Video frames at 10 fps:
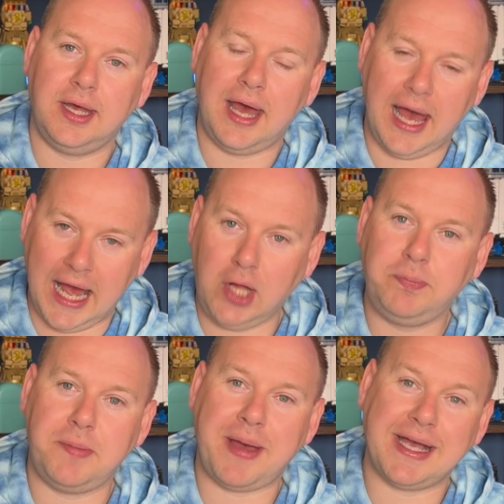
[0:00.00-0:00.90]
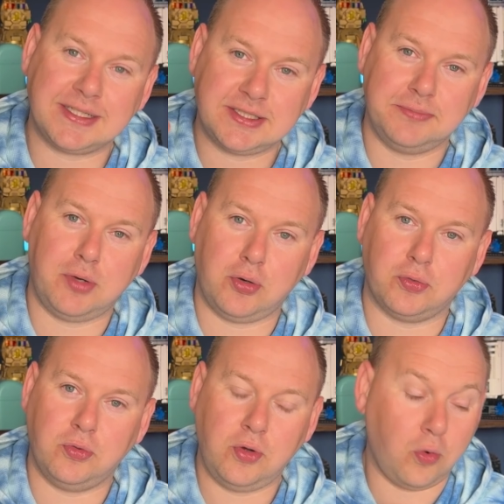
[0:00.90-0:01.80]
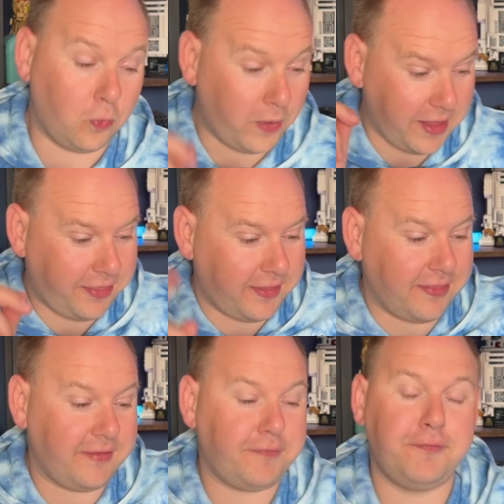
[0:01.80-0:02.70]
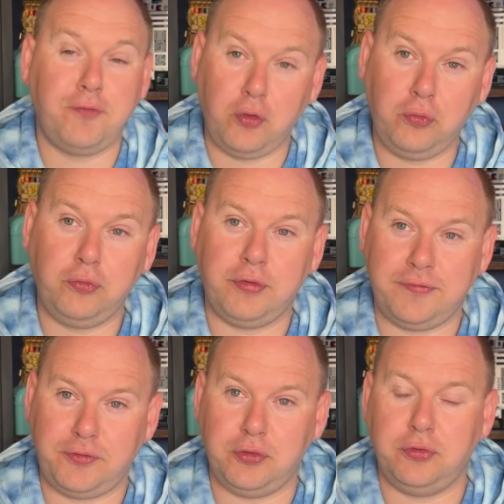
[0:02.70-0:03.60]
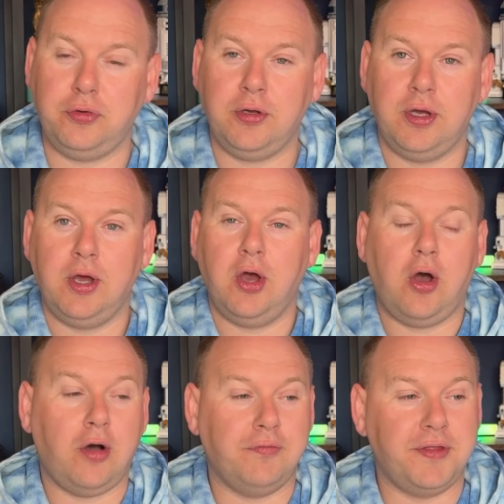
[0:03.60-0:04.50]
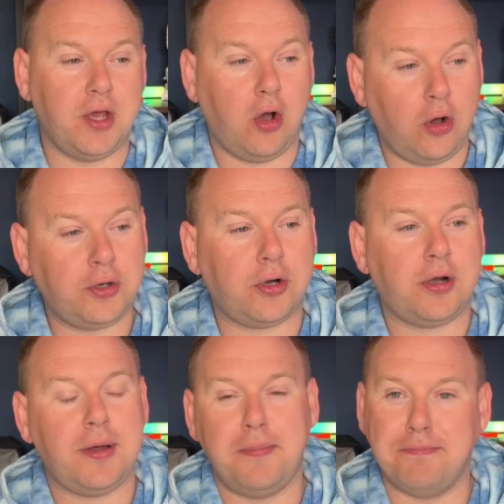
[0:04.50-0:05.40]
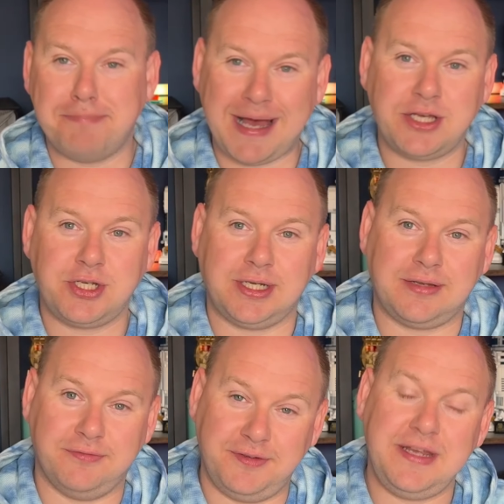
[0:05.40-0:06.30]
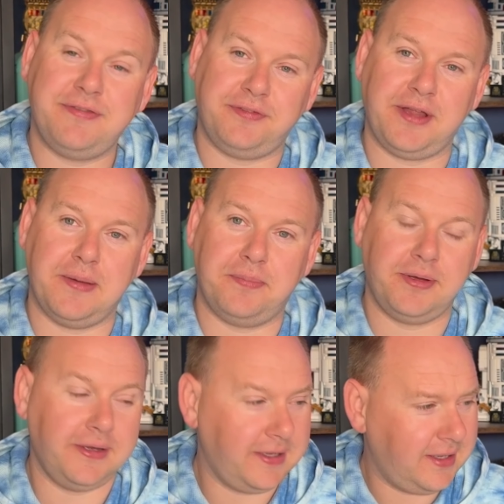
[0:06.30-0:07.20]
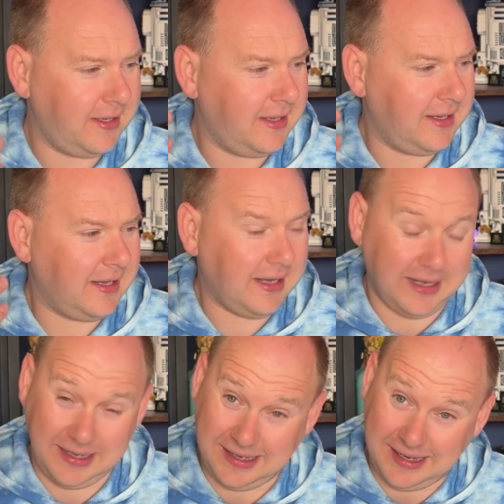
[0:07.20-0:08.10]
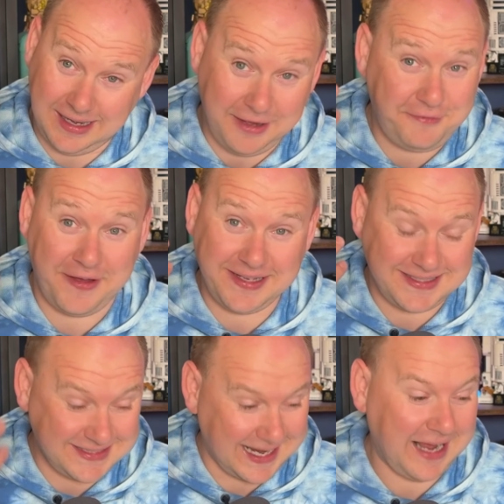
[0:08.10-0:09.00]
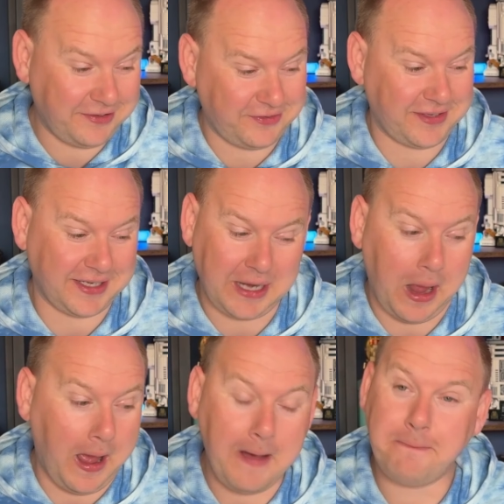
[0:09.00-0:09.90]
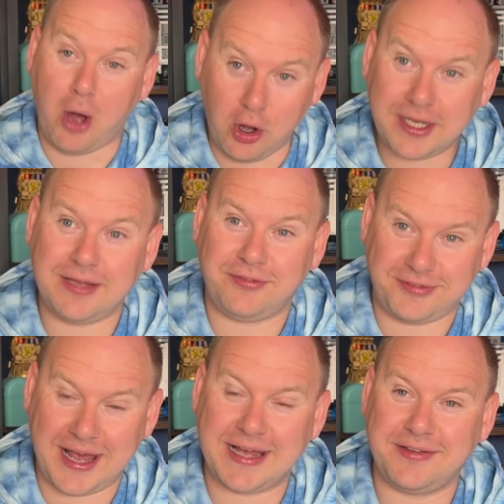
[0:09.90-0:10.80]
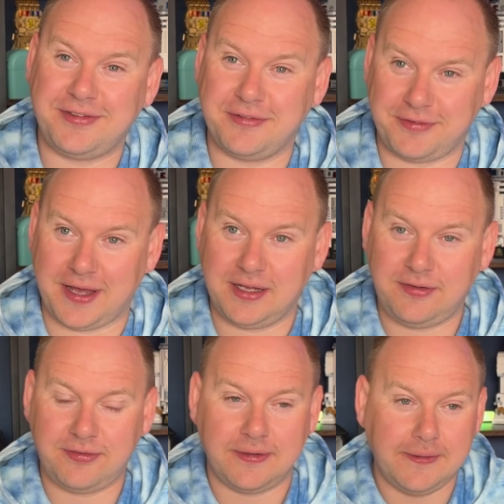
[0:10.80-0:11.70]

I'll be back tomorrow with the full review of the Honor Magic V Flip, a fantastic pocket-sized device